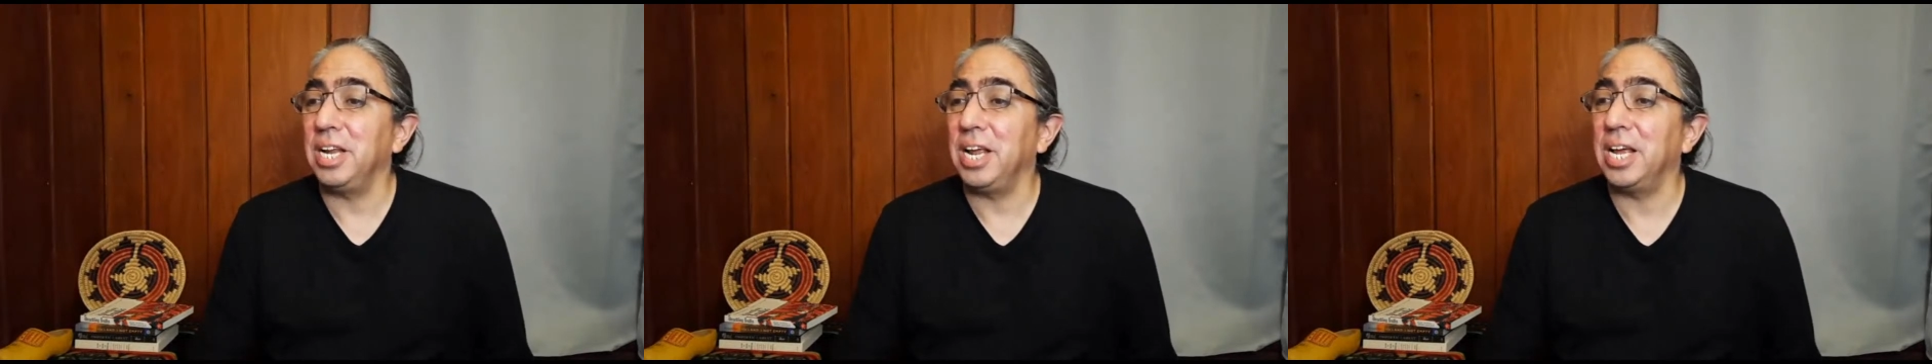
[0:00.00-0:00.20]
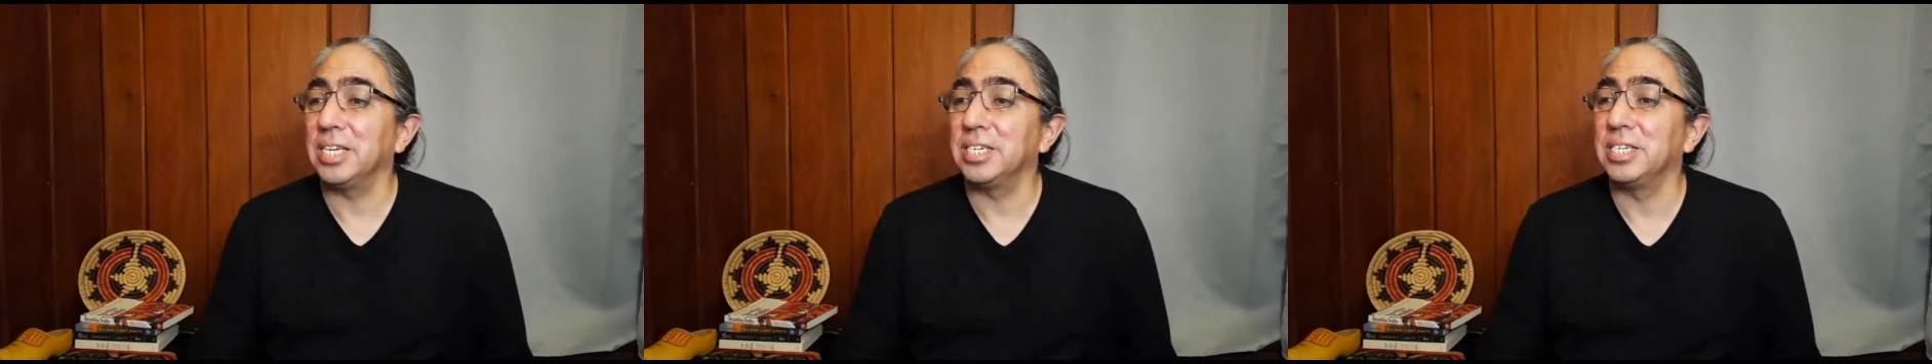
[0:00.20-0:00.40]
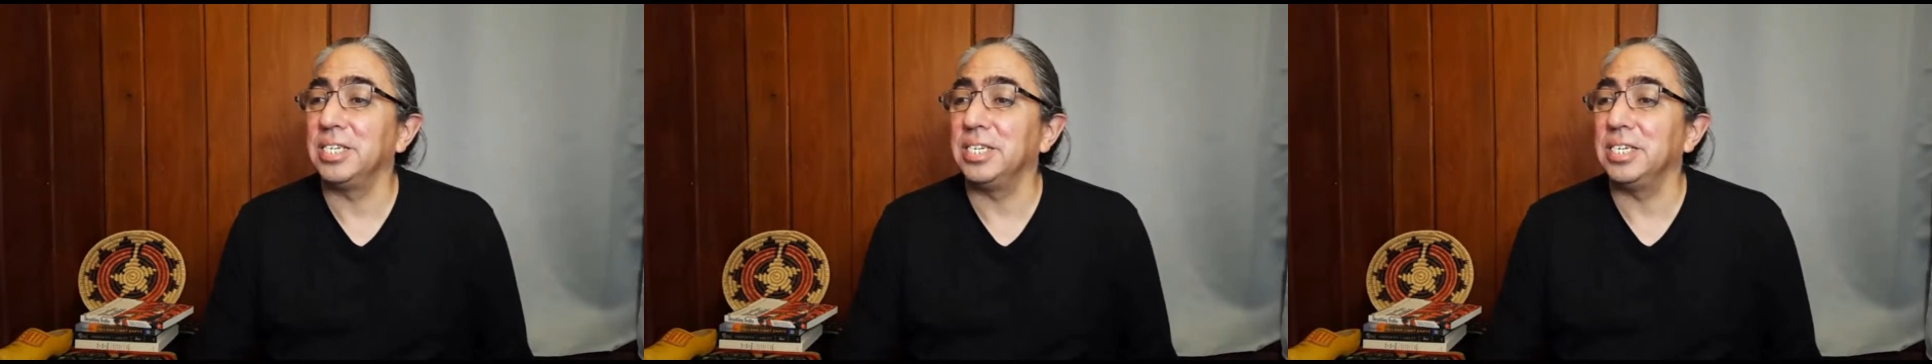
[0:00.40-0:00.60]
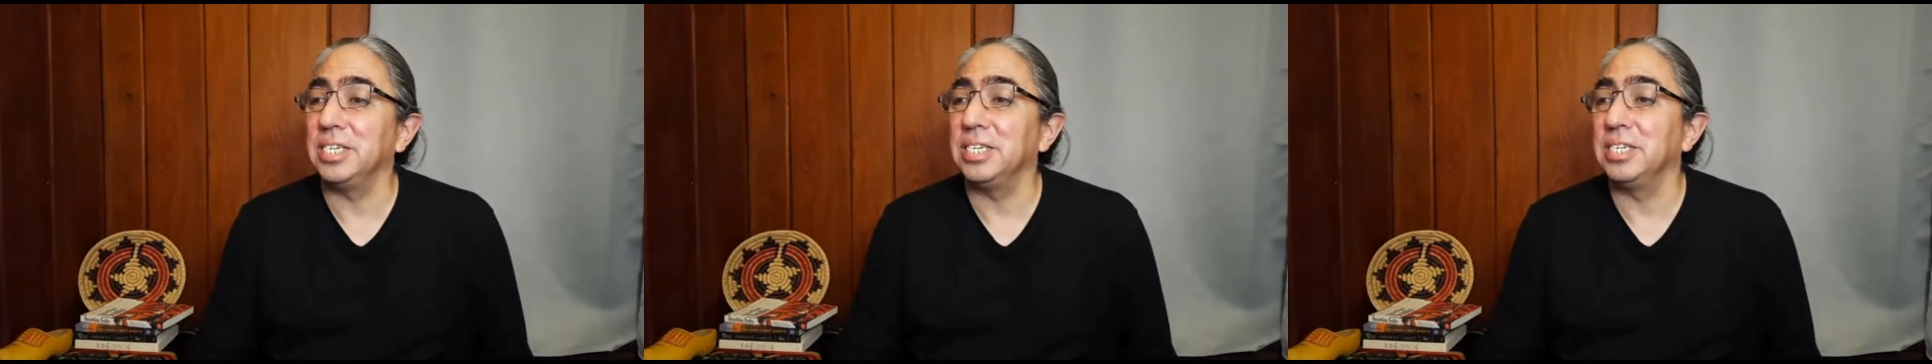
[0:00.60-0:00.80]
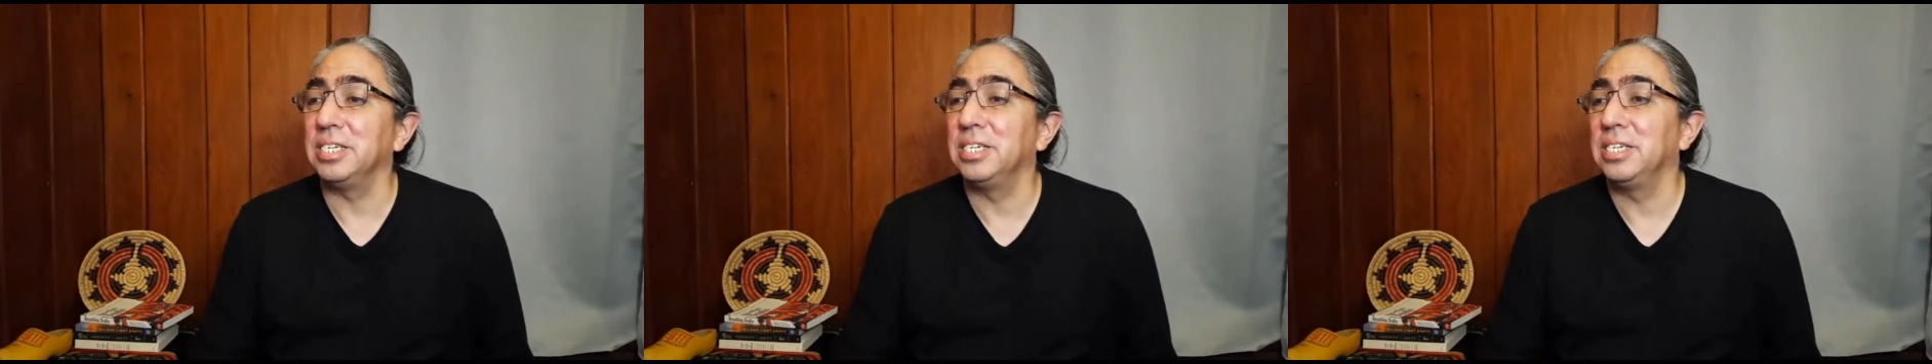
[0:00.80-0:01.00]

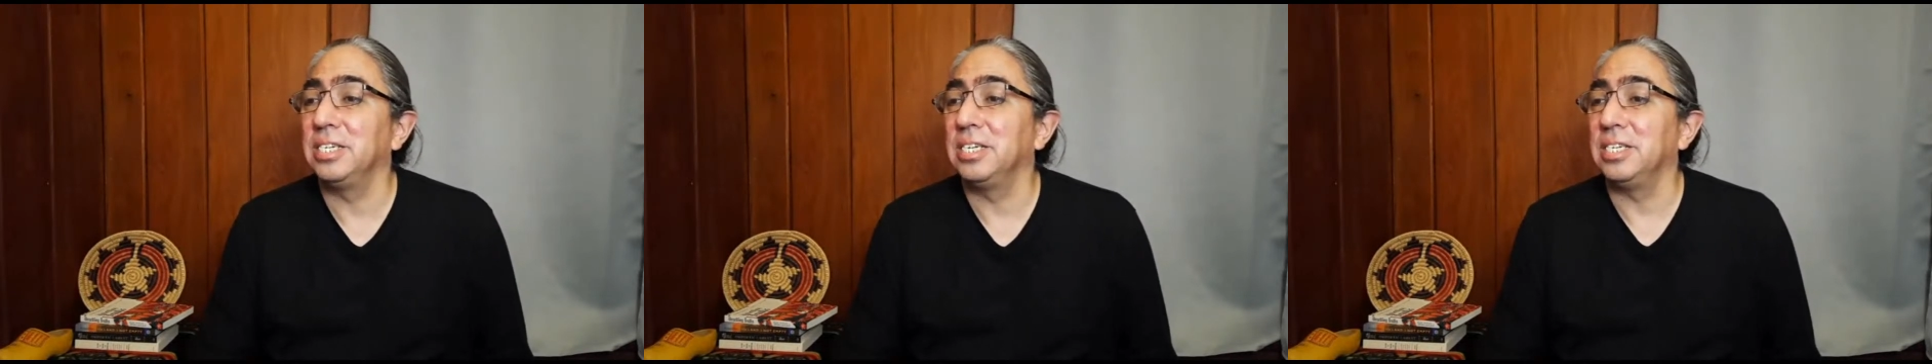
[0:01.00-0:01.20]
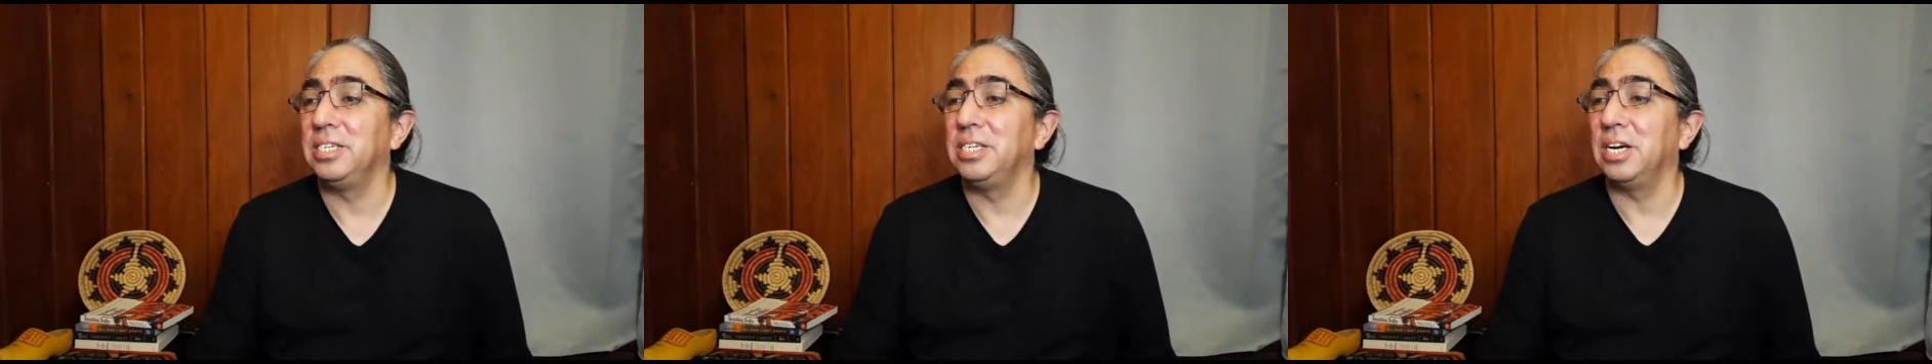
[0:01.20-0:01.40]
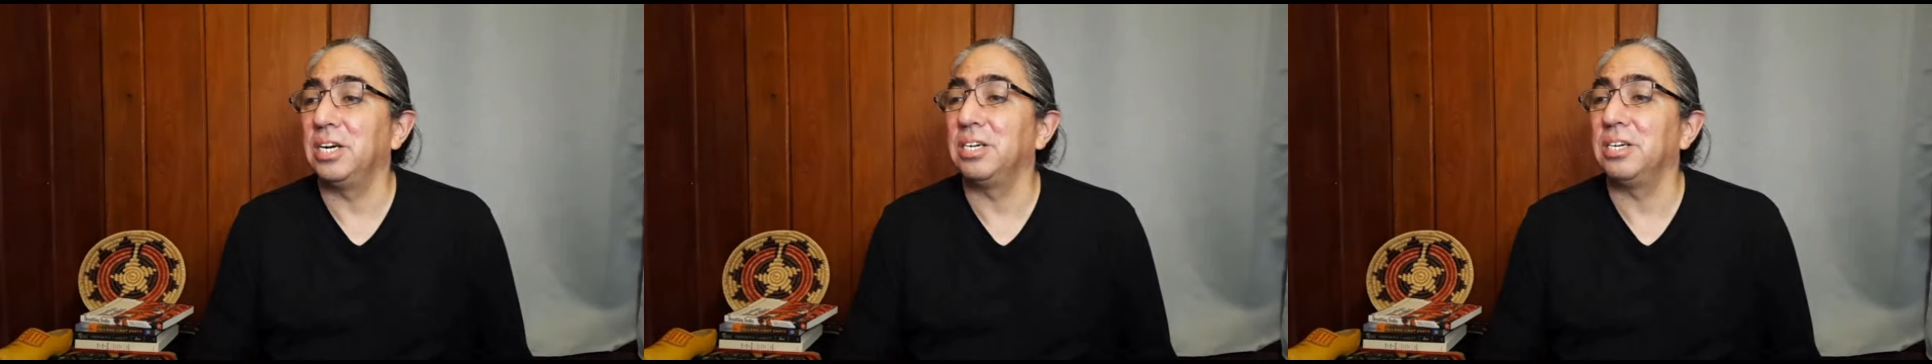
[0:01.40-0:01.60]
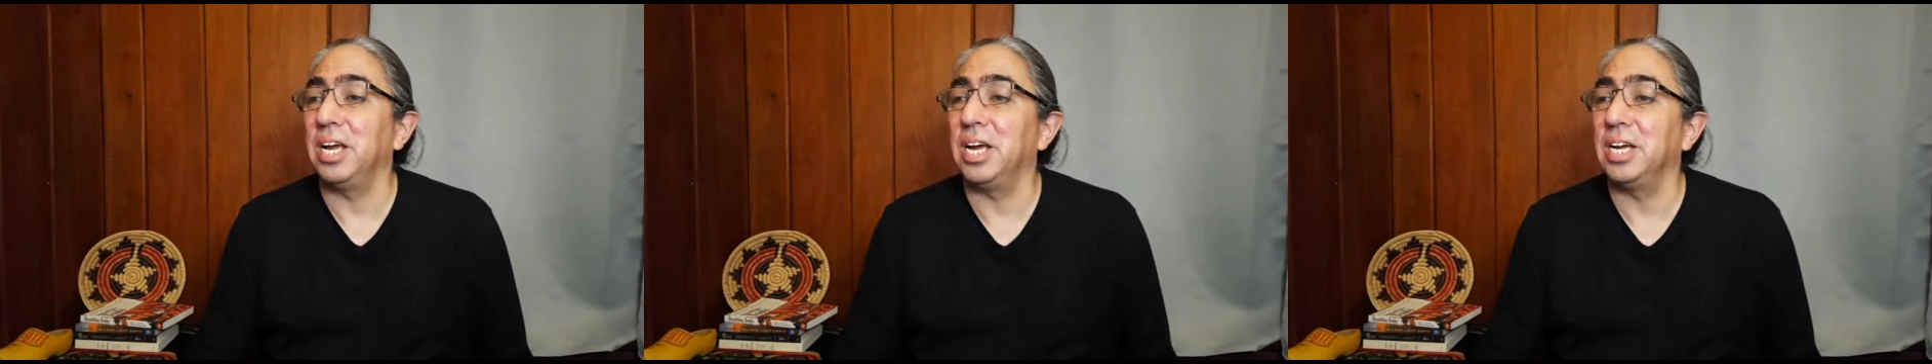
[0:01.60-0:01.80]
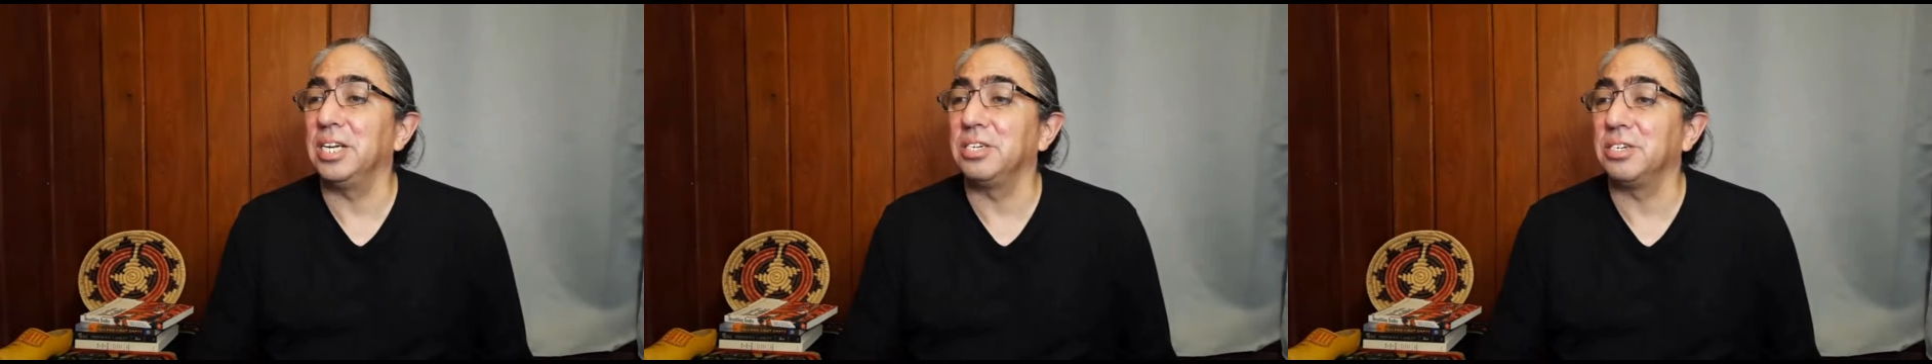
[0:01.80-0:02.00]
Hansen, Daryl
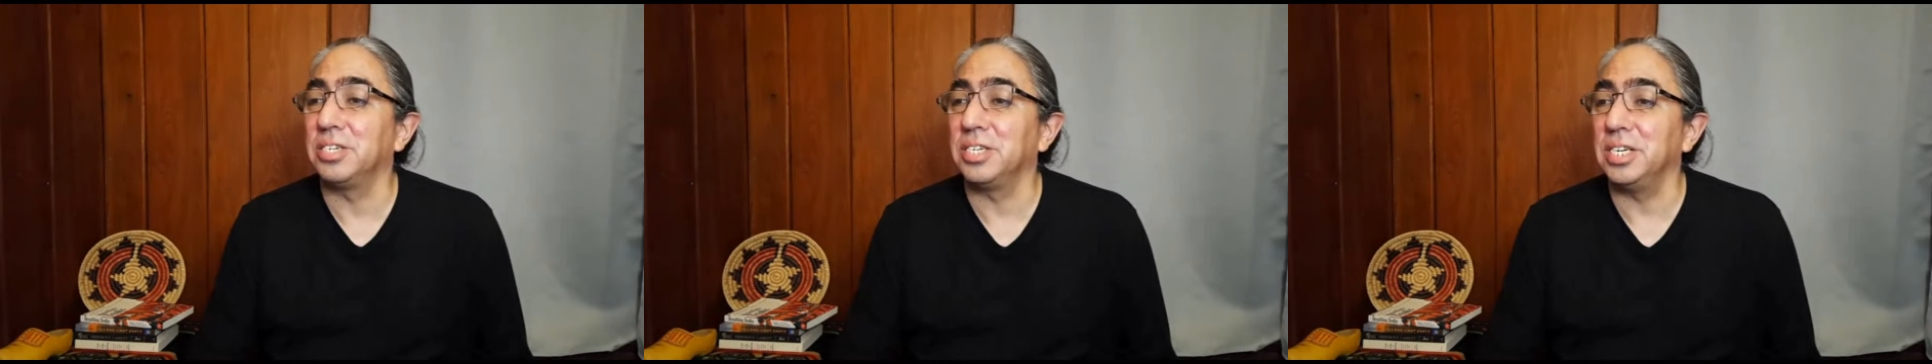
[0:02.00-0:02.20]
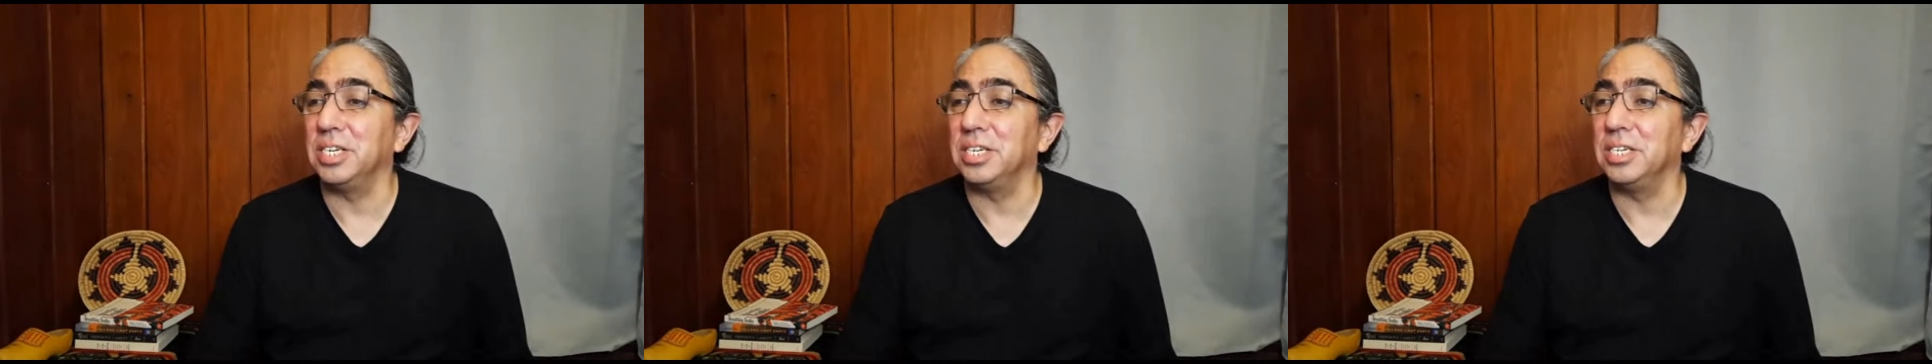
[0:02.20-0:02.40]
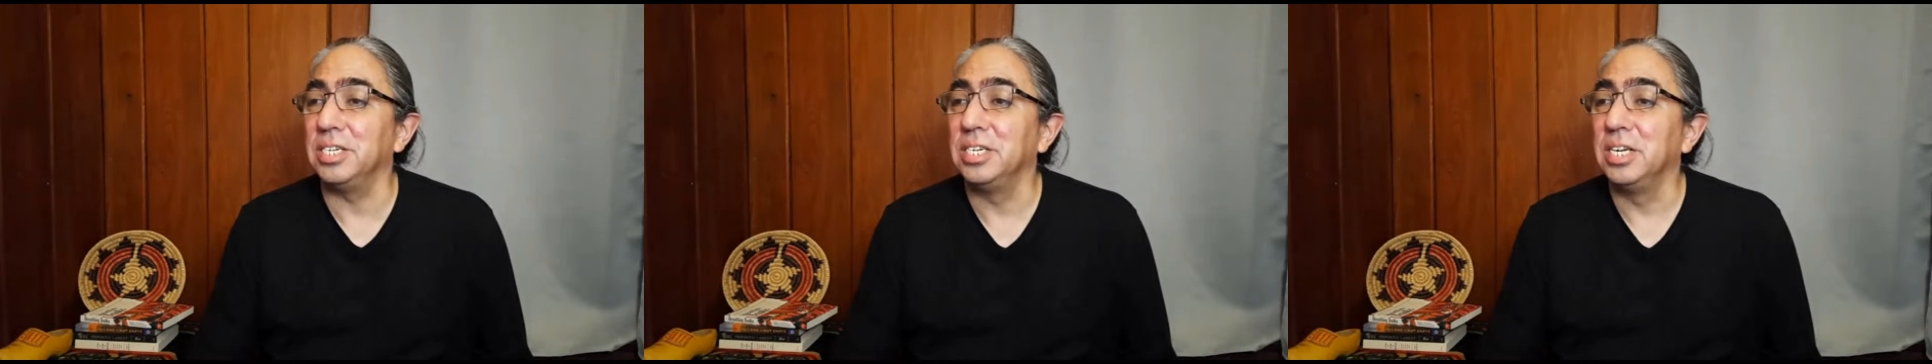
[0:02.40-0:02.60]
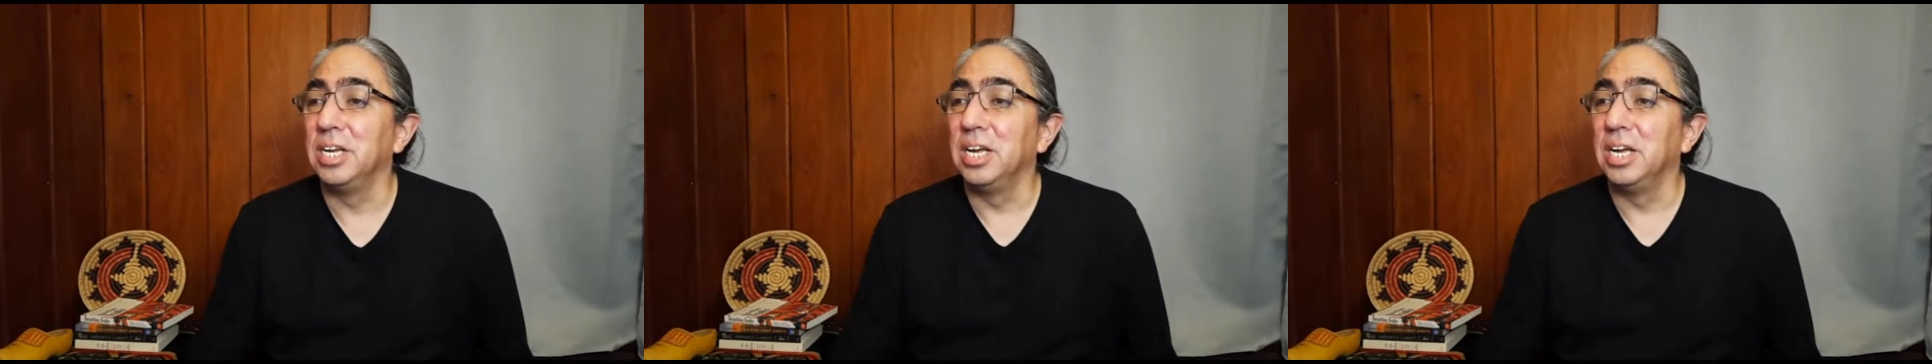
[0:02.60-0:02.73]
Anderson.